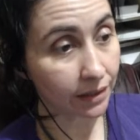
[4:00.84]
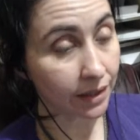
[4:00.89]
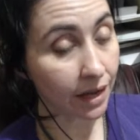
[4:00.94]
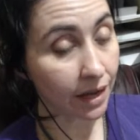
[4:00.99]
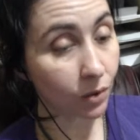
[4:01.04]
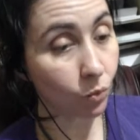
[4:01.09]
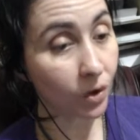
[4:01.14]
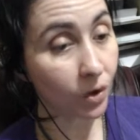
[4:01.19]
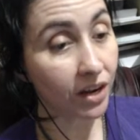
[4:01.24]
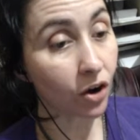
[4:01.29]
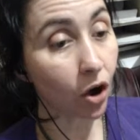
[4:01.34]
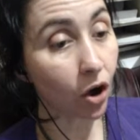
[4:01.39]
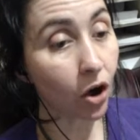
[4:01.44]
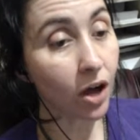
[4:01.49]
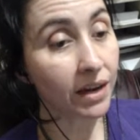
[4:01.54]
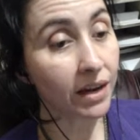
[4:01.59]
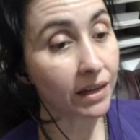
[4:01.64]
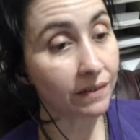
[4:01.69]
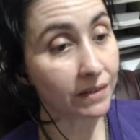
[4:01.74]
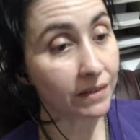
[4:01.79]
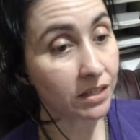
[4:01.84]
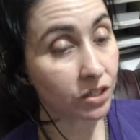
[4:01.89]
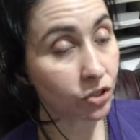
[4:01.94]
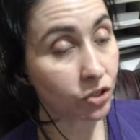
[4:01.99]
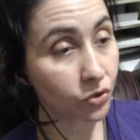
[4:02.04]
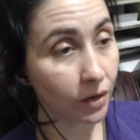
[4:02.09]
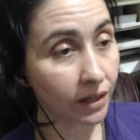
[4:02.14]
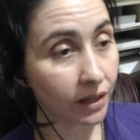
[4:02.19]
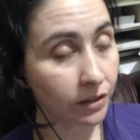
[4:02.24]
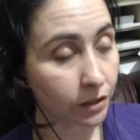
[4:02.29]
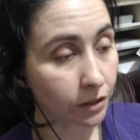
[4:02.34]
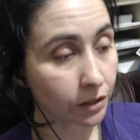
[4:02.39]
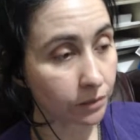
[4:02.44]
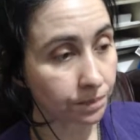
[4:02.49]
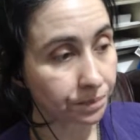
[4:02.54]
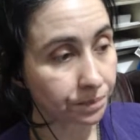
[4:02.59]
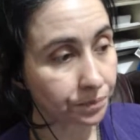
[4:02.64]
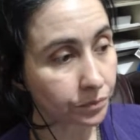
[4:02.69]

that went on in this trailer.